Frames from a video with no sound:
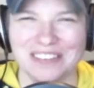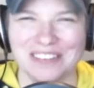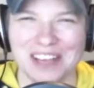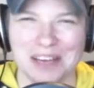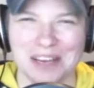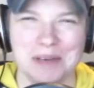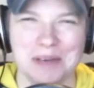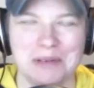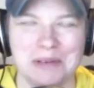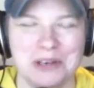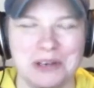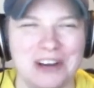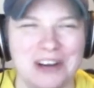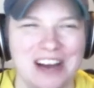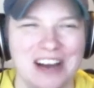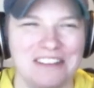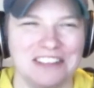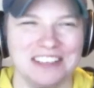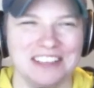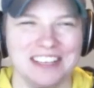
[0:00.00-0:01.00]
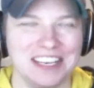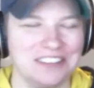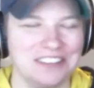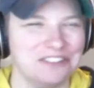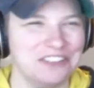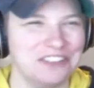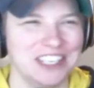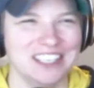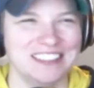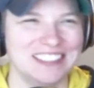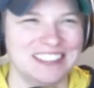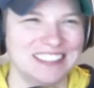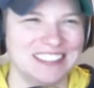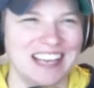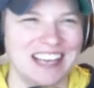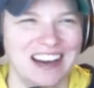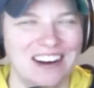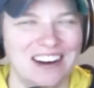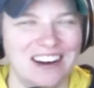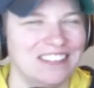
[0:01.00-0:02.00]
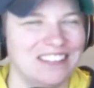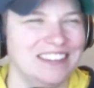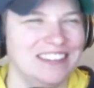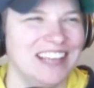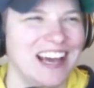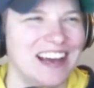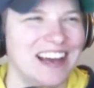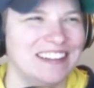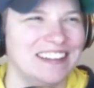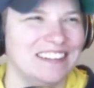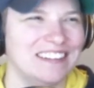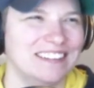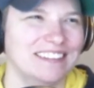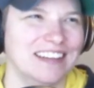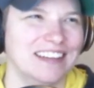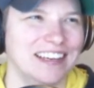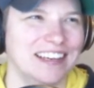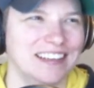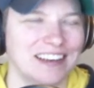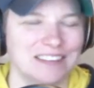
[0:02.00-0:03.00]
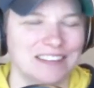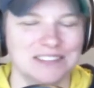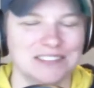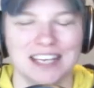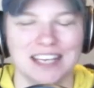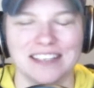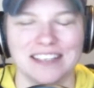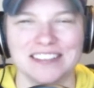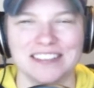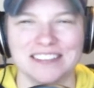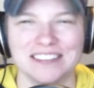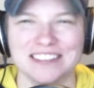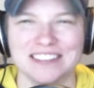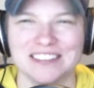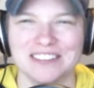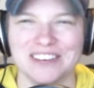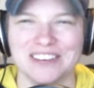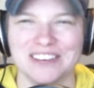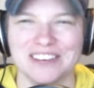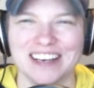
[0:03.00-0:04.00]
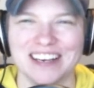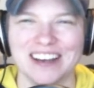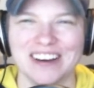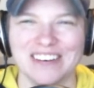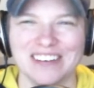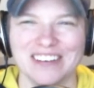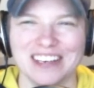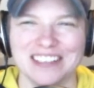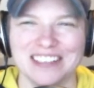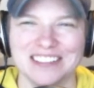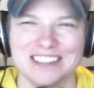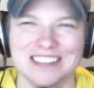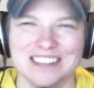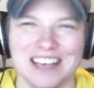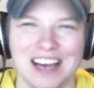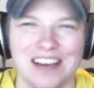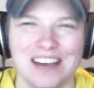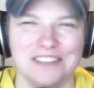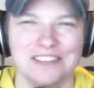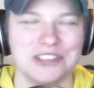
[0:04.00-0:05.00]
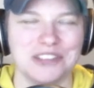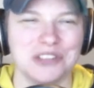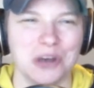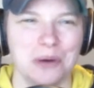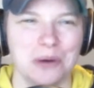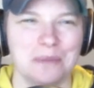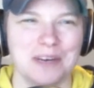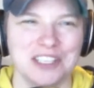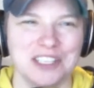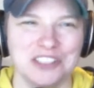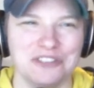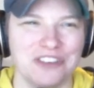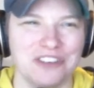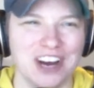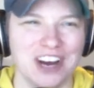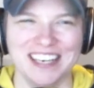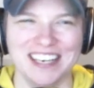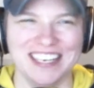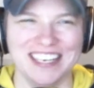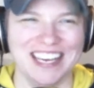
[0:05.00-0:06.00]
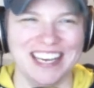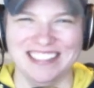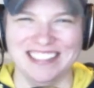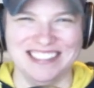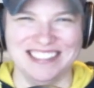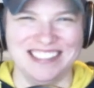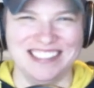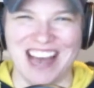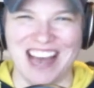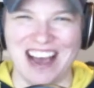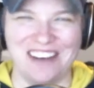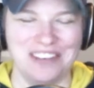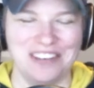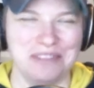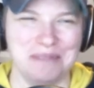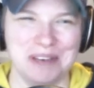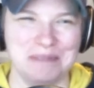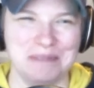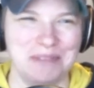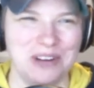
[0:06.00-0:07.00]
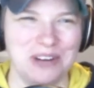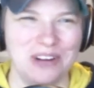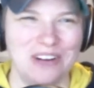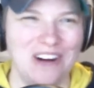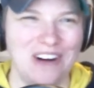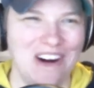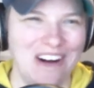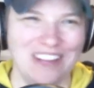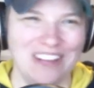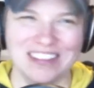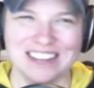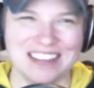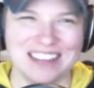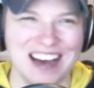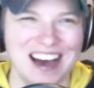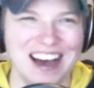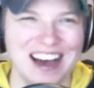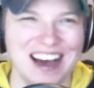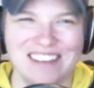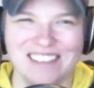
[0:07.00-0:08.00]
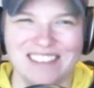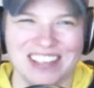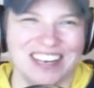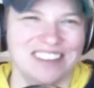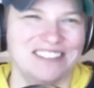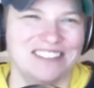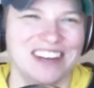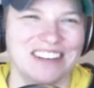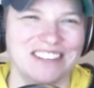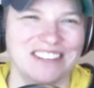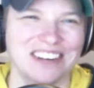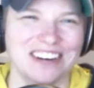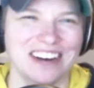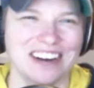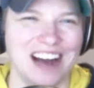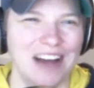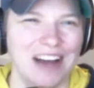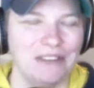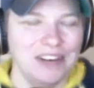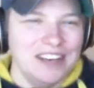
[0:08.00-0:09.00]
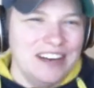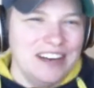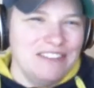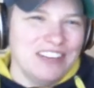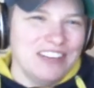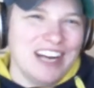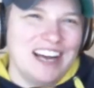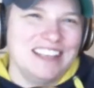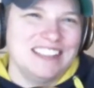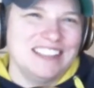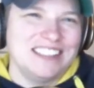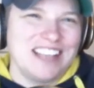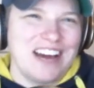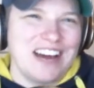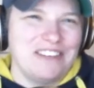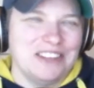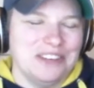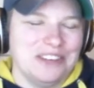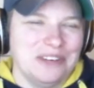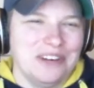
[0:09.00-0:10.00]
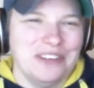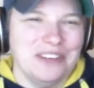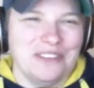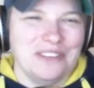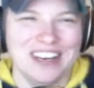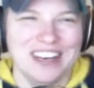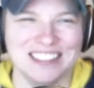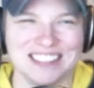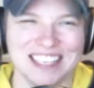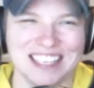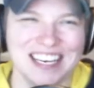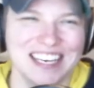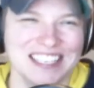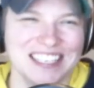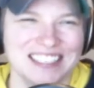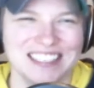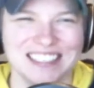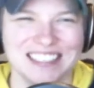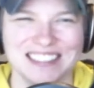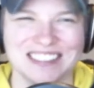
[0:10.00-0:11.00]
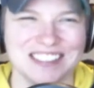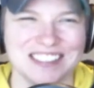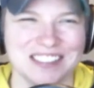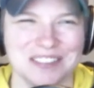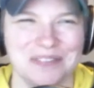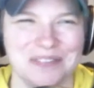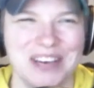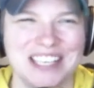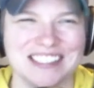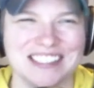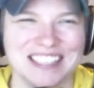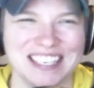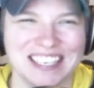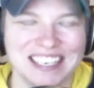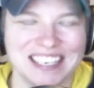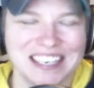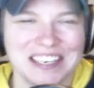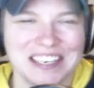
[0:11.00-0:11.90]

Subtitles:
Like people who haven't figured this out yet, I'm telling you, it's the way to go. I have so much fun getting to chat with people all the time that I would have never gotten to chat with you otherwise. This is amazing.